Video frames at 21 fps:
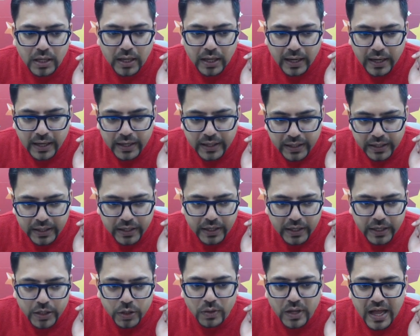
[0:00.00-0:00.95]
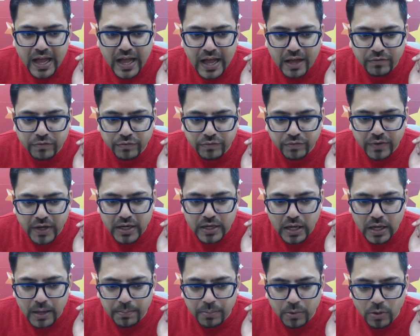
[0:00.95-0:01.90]
And here you have 1
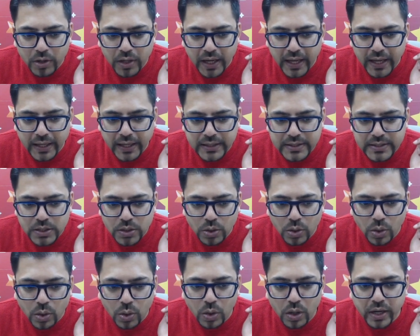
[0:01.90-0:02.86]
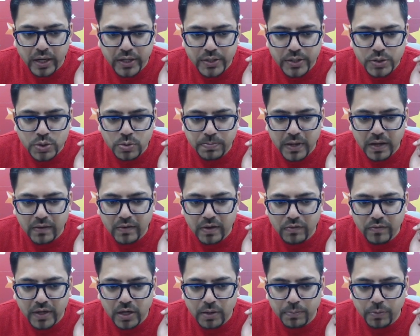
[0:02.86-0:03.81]
upon x whole raised to power
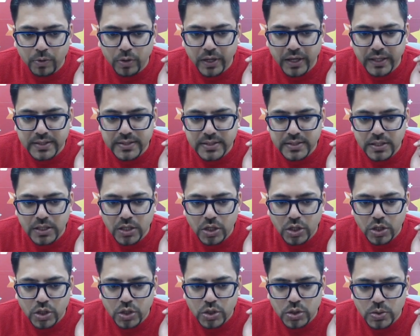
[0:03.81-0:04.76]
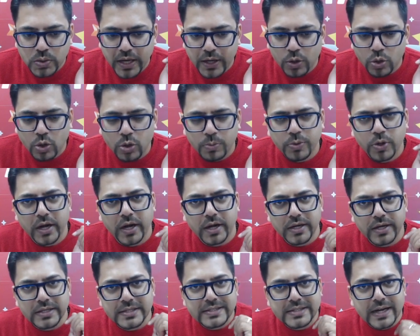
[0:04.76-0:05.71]
1 upon x. So I hope you are
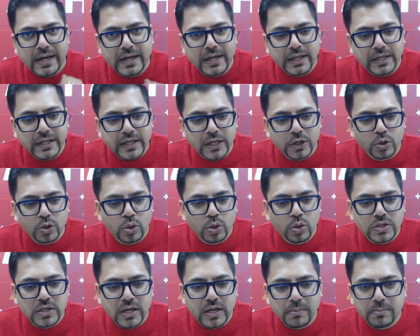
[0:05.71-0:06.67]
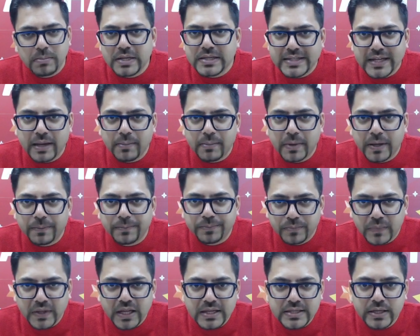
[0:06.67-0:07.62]
understanding ki ye dono number same hai.
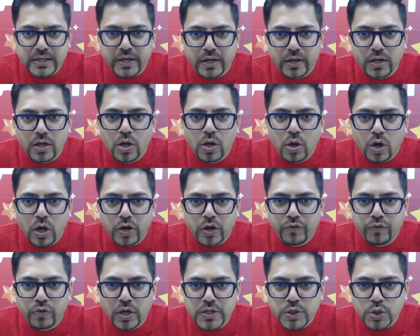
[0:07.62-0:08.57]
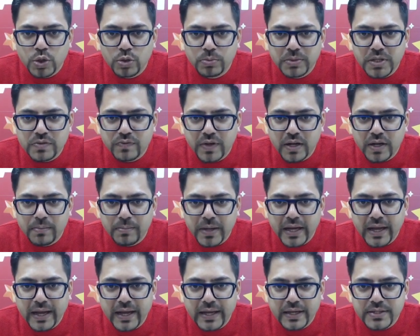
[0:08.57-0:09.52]
Isn't it? Or if you assume this 1
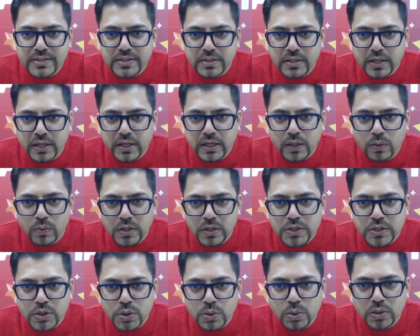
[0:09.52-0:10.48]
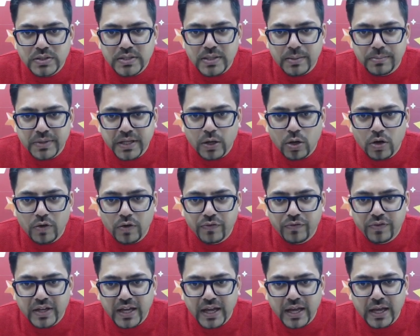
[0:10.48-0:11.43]
by x equals to something
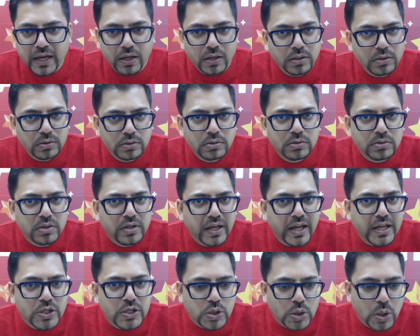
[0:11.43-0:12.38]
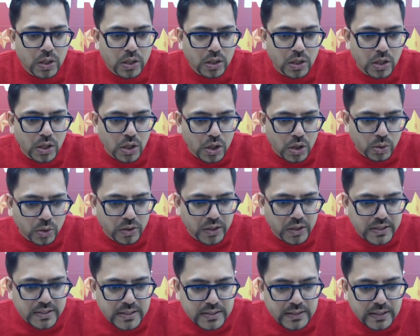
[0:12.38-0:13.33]
of k. K sort. So
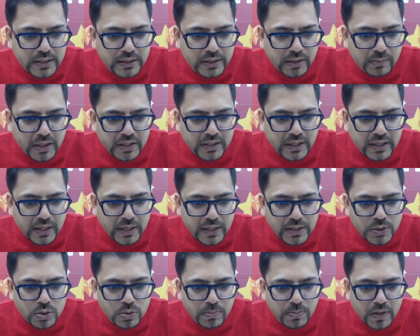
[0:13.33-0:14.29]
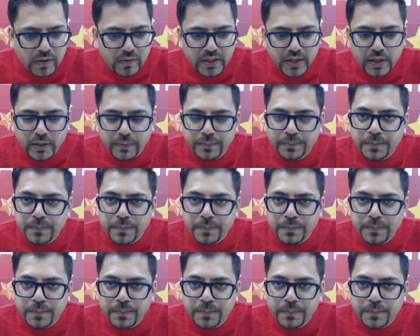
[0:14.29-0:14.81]
this is nothing but k raised to power k.